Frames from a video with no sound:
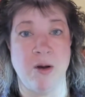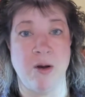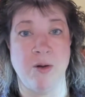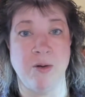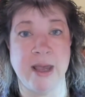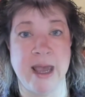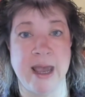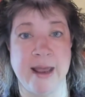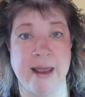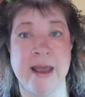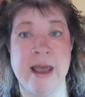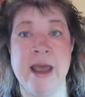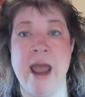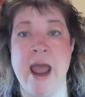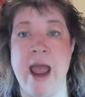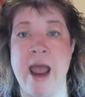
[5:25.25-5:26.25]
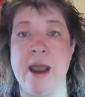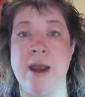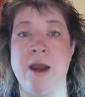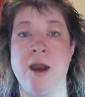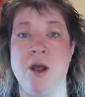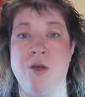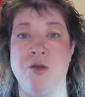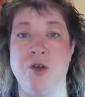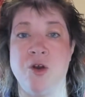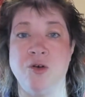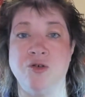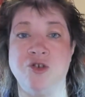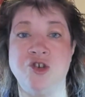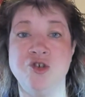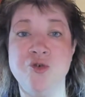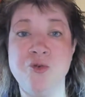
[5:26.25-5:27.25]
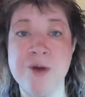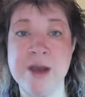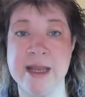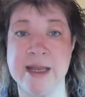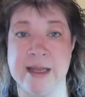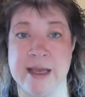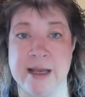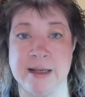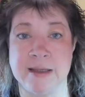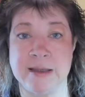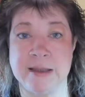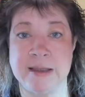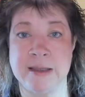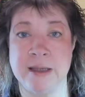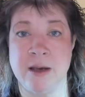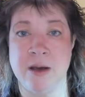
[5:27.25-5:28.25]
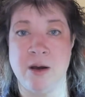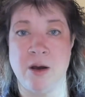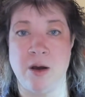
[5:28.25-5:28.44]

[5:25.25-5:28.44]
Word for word: okay, and they're doing this